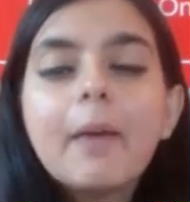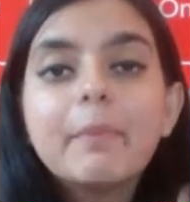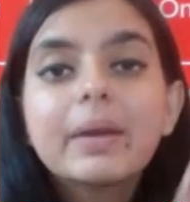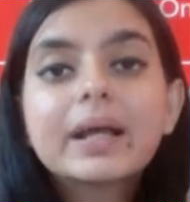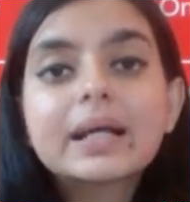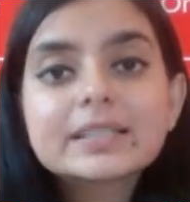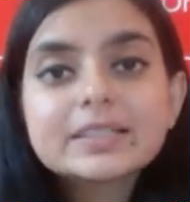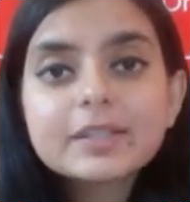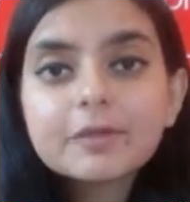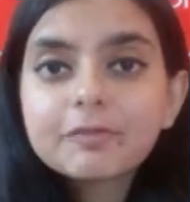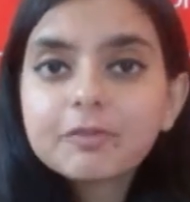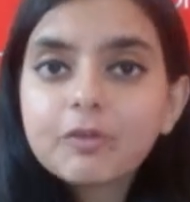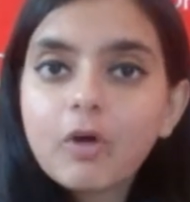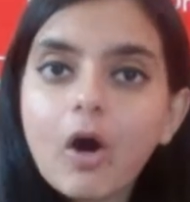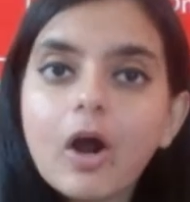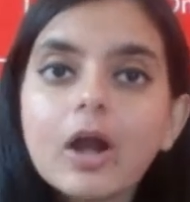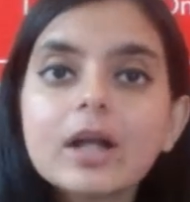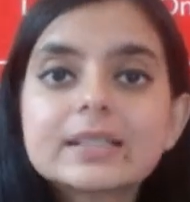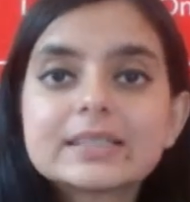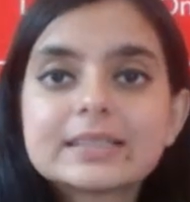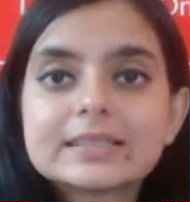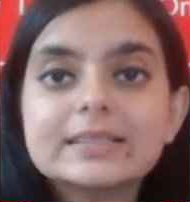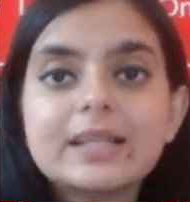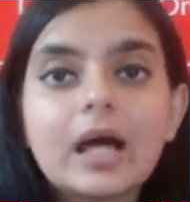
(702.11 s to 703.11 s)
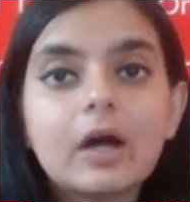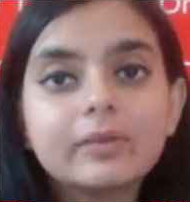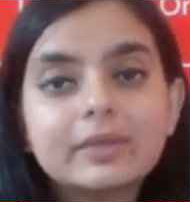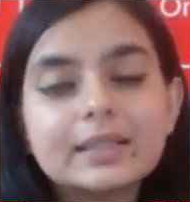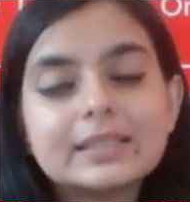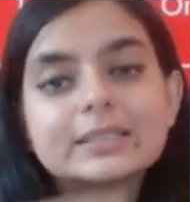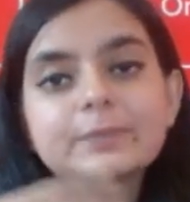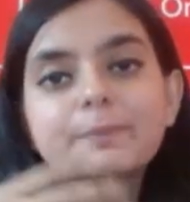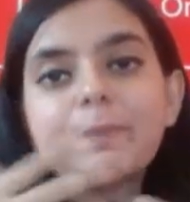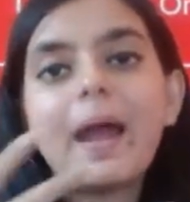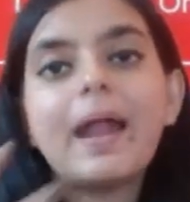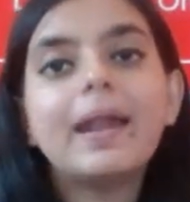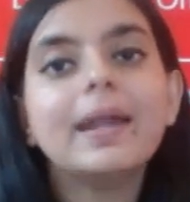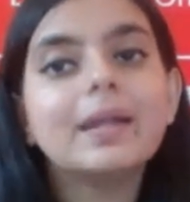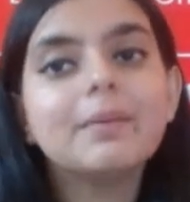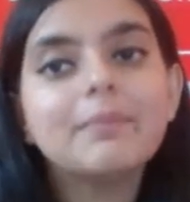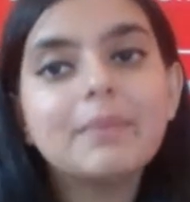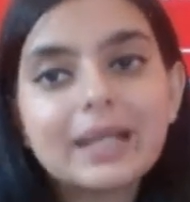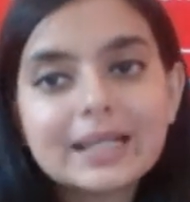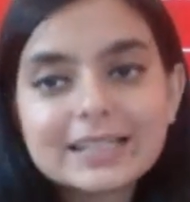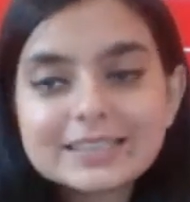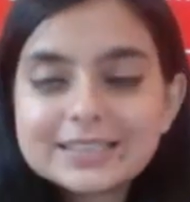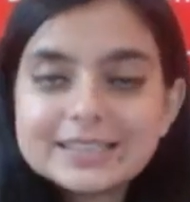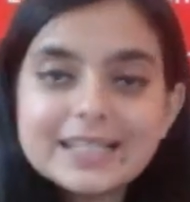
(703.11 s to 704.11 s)
Because of course now this
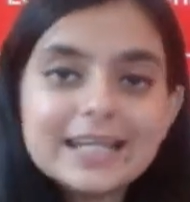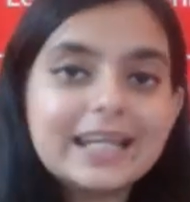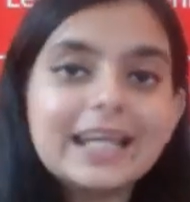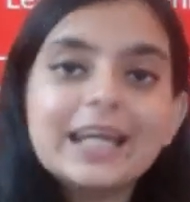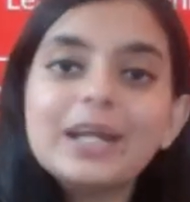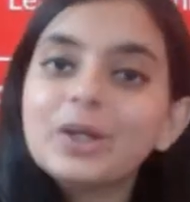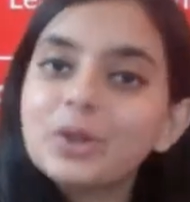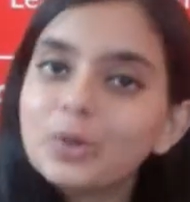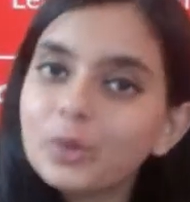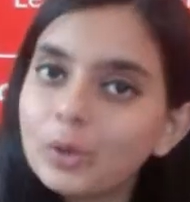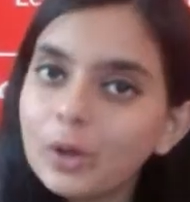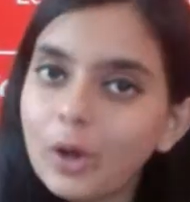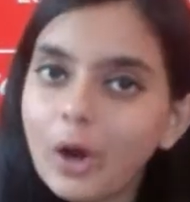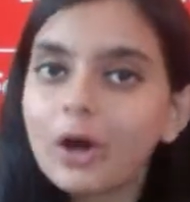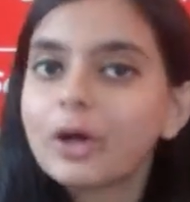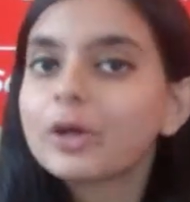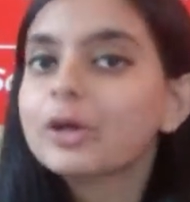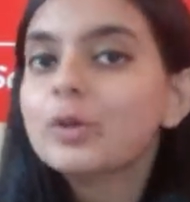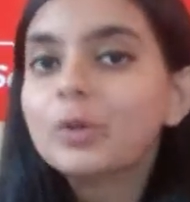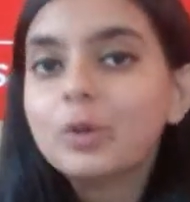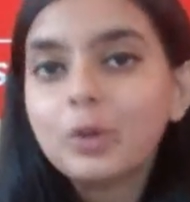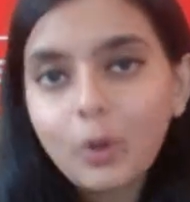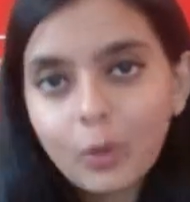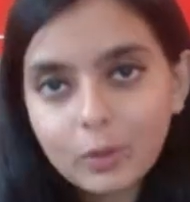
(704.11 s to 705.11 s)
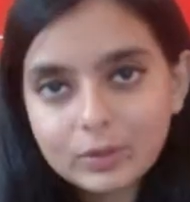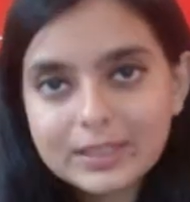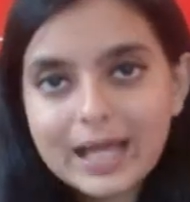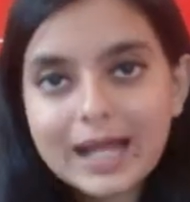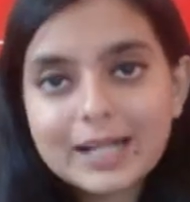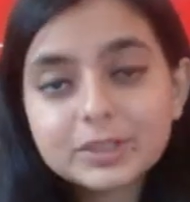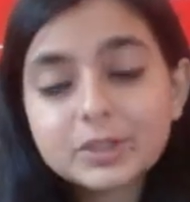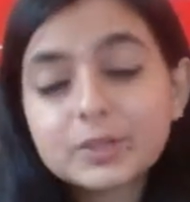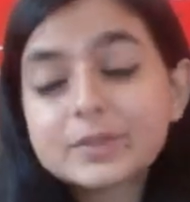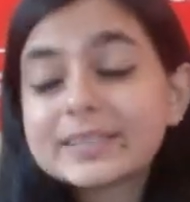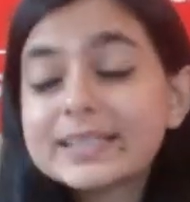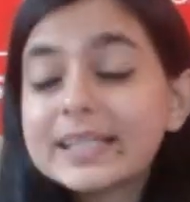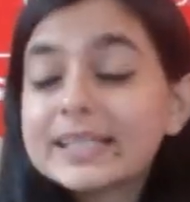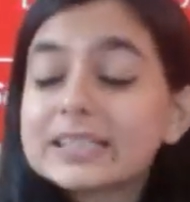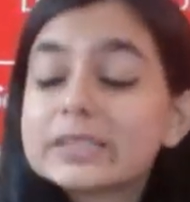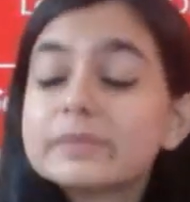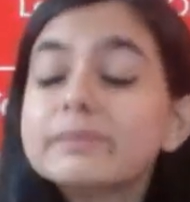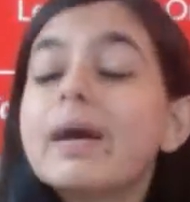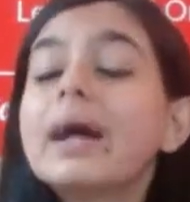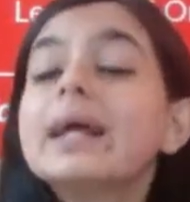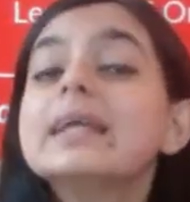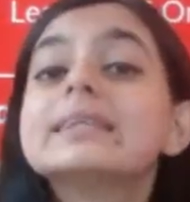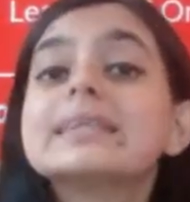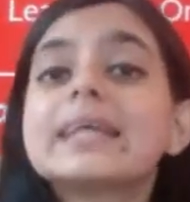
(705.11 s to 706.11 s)
pandemic is taking too long, you know that. So
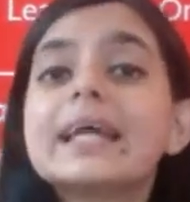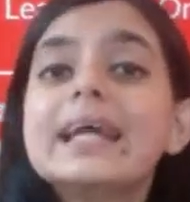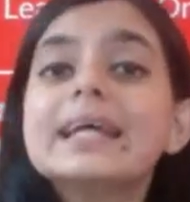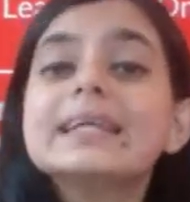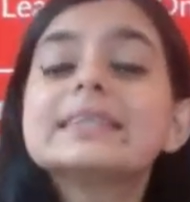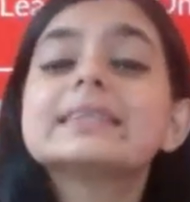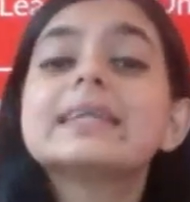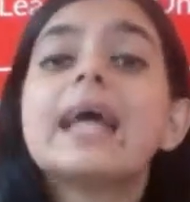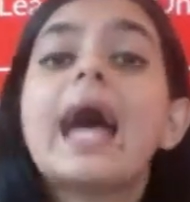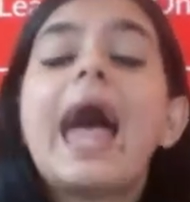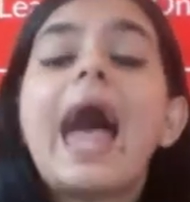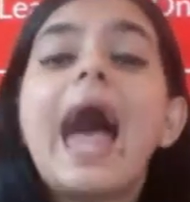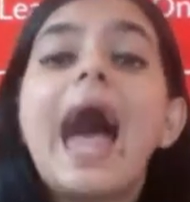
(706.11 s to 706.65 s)
6 months is